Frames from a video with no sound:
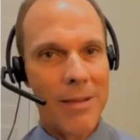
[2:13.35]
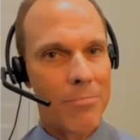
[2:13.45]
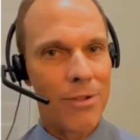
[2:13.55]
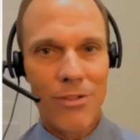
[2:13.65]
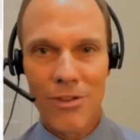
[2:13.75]

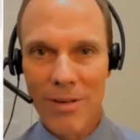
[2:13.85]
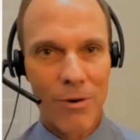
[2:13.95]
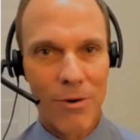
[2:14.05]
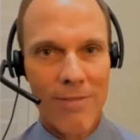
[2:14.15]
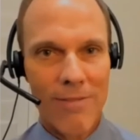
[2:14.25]
That plus the
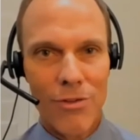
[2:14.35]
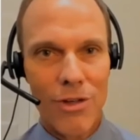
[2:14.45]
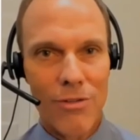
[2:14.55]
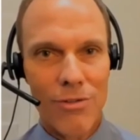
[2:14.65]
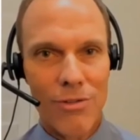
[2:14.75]
demographic
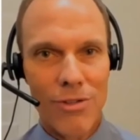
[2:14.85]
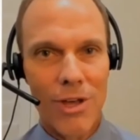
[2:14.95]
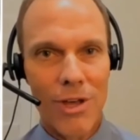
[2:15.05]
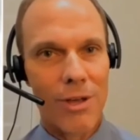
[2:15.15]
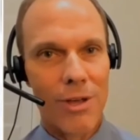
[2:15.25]

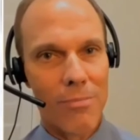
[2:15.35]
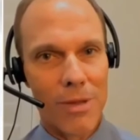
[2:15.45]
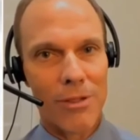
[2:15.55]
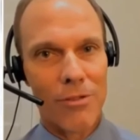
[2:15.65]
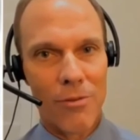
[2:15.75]
changes
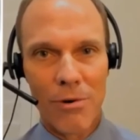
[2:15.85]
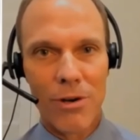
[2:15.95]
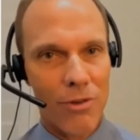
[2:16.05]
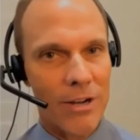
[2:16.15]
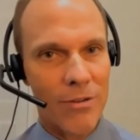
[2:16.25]
make this a
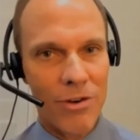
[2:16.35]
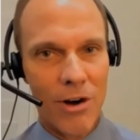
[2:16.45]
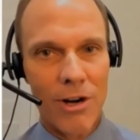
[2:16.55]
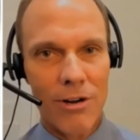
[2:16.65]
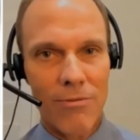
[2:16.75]
pretty attractive
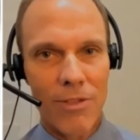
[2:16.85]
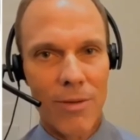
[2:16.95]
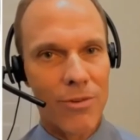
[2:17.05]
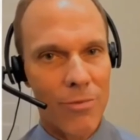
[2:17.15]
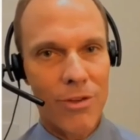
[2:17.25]
target for
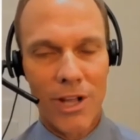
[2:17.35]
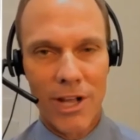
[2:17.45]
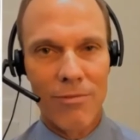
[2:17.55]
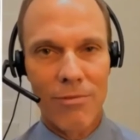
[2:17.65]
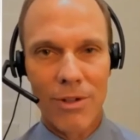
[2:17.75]
them. Trump's going
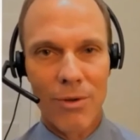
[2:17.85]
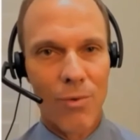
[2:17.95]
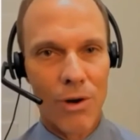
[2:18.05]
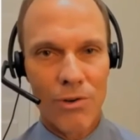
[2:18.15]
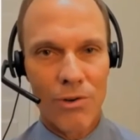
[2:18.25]
to have to really
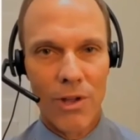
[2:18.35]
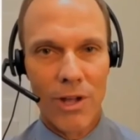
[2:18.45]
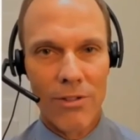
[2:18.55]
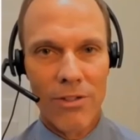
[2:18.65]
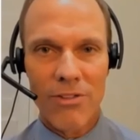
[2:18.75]
work to hold
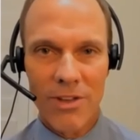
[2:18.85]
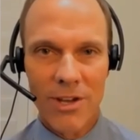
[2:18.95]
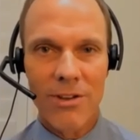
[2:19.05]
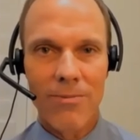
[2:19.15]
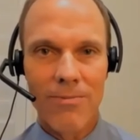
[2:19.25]
on to the state.